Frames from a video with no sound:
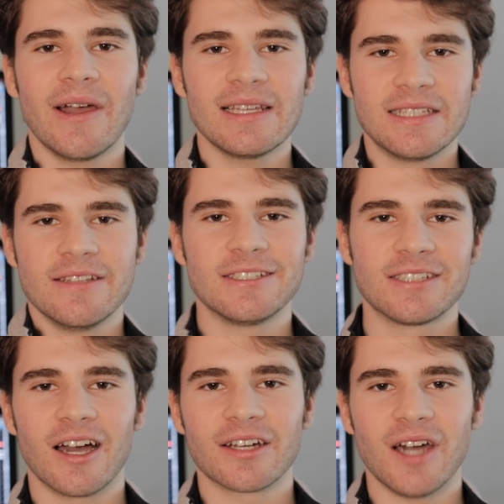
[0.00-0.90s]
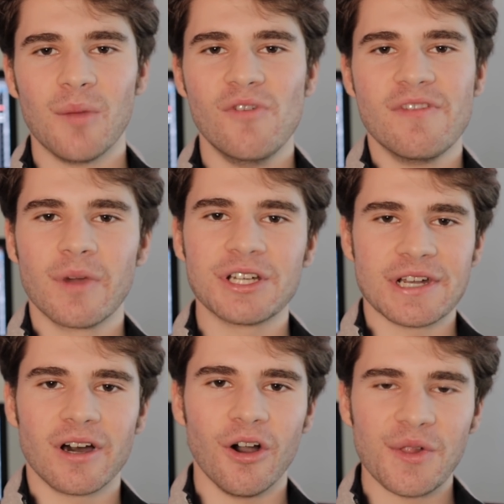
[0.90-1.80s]
I could see this stock not moving much at
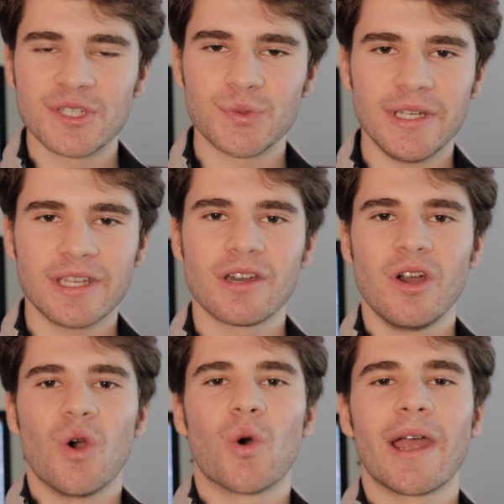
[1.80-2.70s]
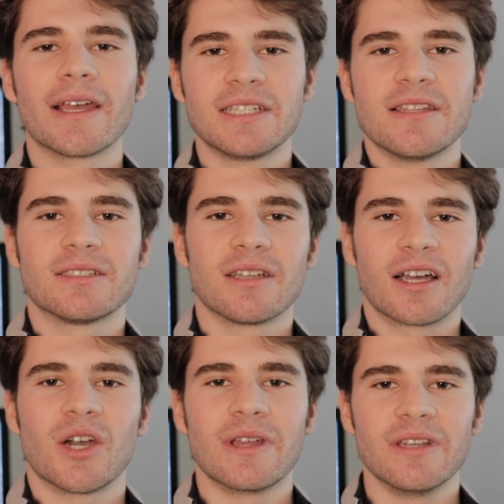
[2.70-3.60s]
all this week, or I could see this stock
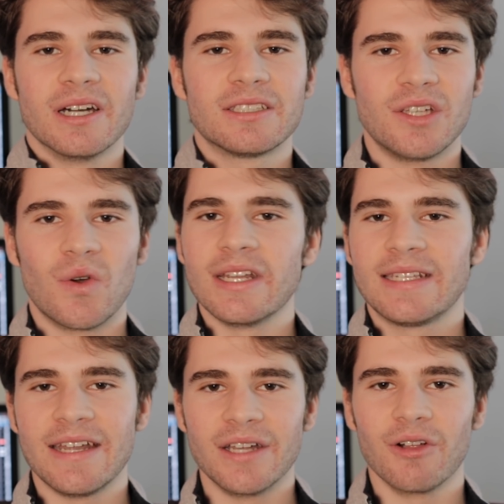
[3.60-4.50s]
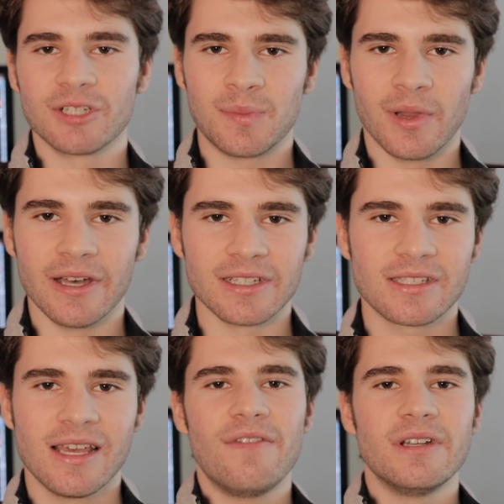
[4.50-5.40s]
going nuts, going to $10 plus
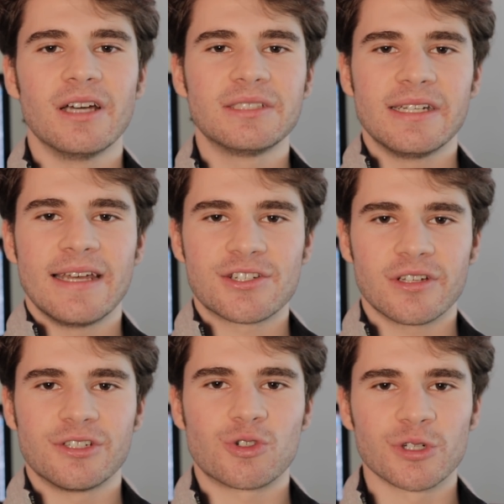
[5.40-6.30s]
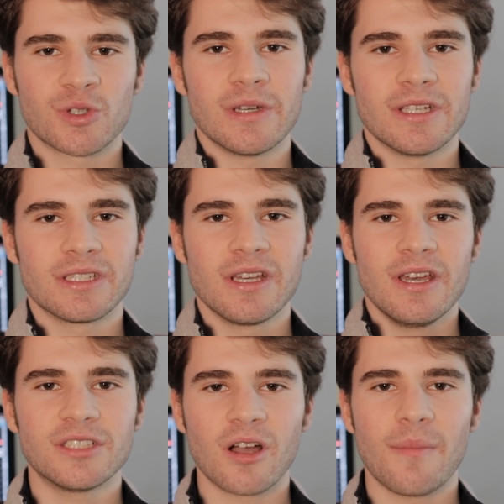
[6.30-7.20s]
if it does get attention on the short squeeze.
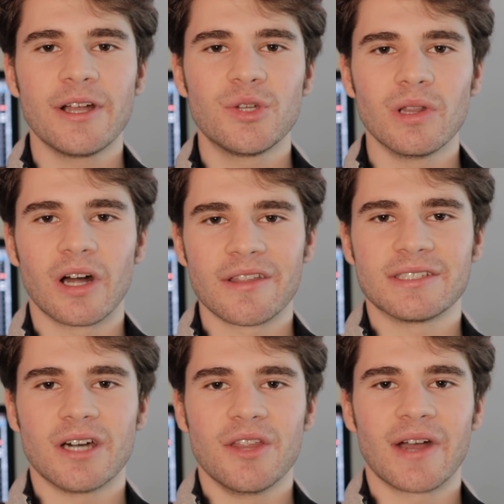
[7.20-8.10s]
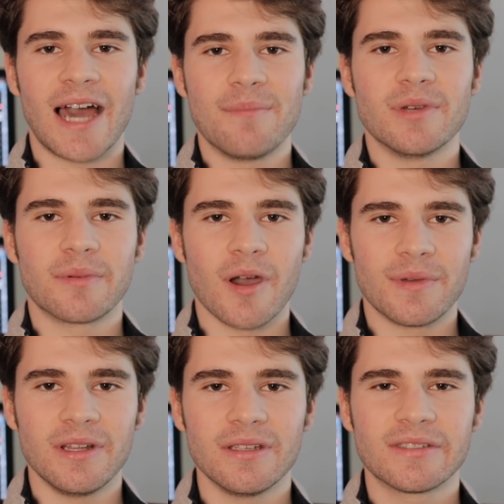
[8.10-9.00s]
So compared to a lot of other hyped up
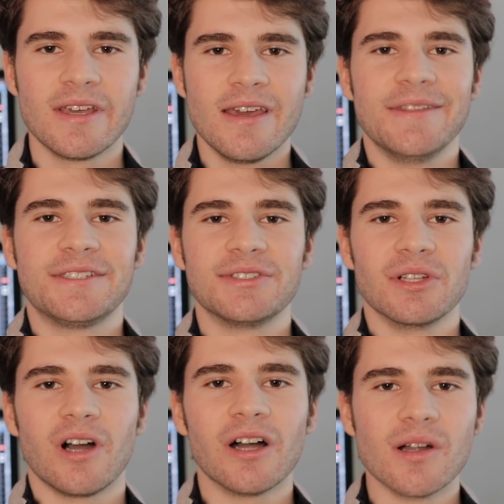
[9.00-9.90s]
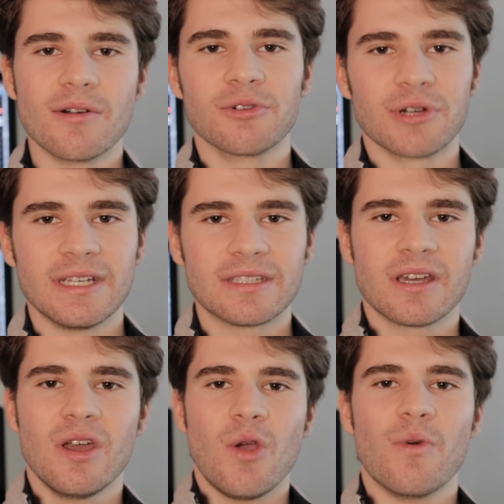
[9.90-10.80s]
companies, this is a lot lower risk
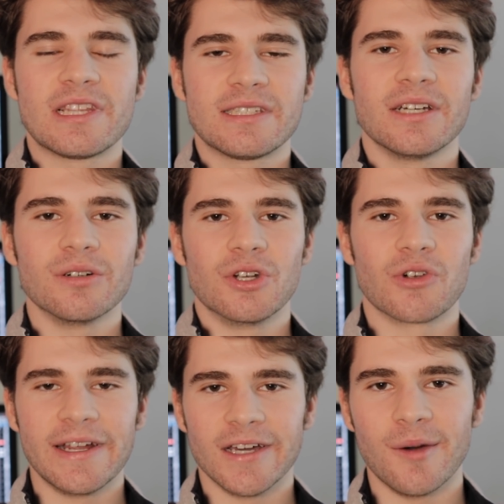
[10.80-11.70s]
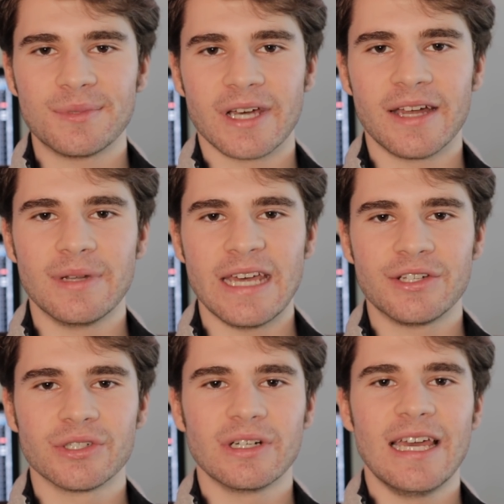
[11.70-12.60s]
with still great upside
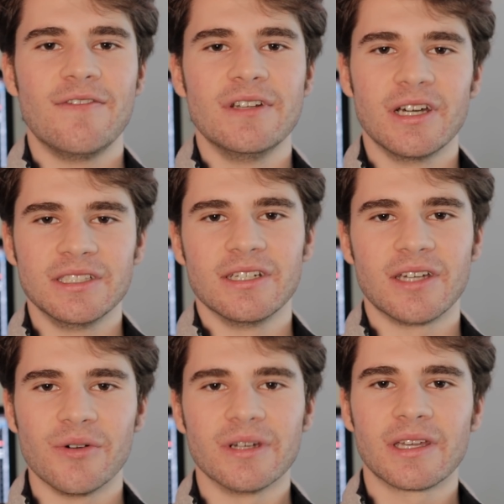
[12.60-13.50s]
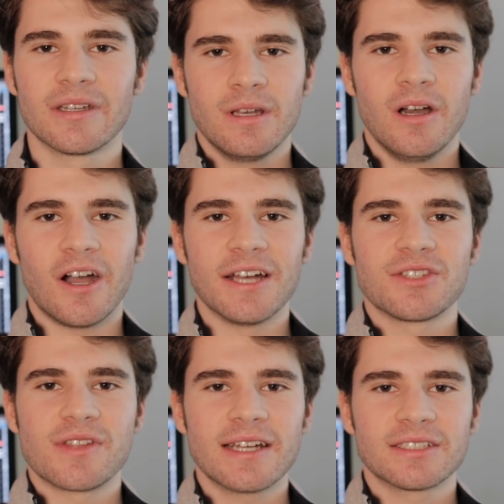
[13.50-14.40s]
potential if it does get going. Alright, so
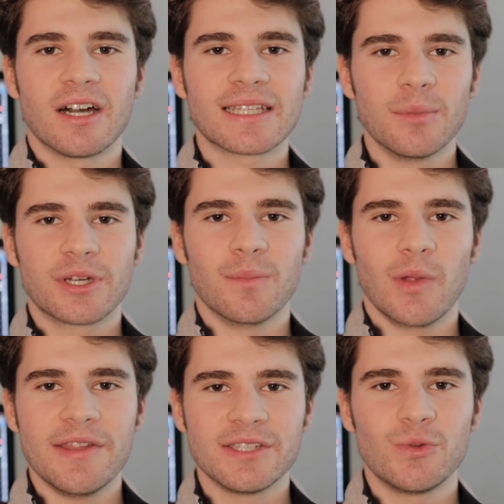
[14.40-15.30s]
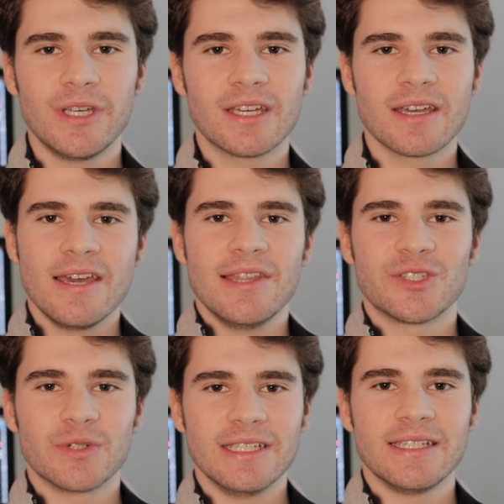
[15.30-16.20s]
the next stock that I'm looking to play this week, this
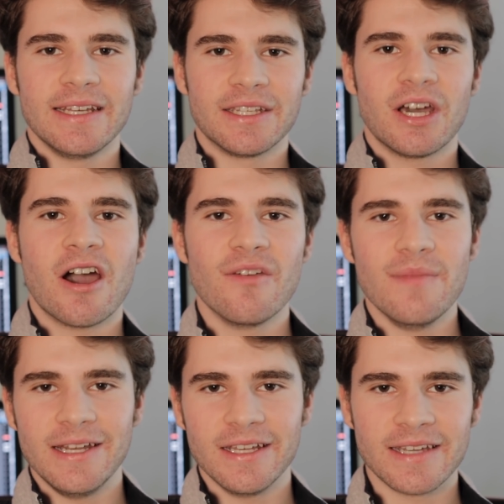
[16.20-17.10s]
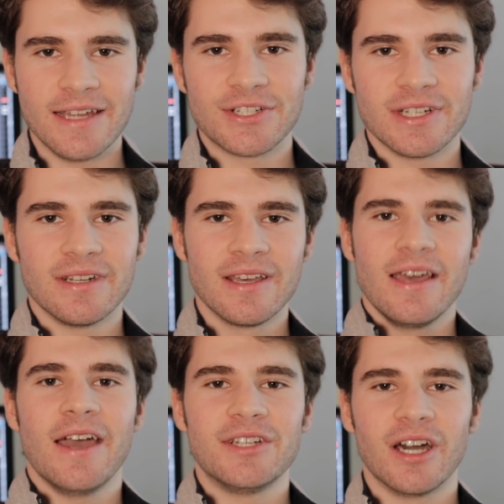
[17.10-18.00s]
one is getting a ton of media attention,
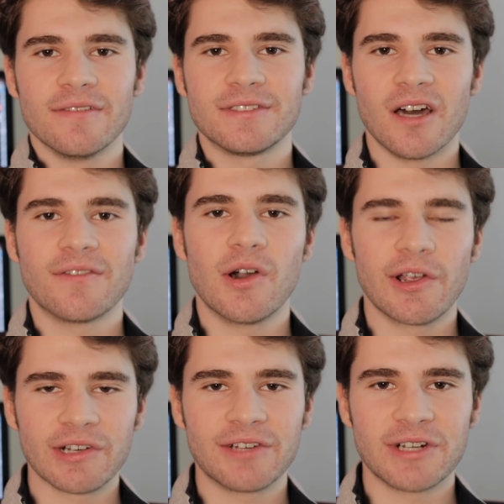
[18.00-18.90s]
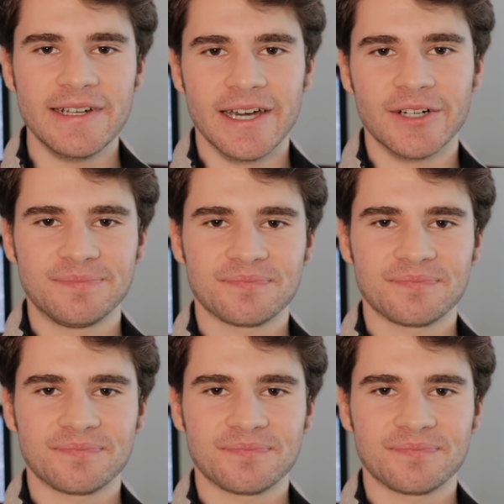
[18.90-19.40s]
a ton of stuff going around right now.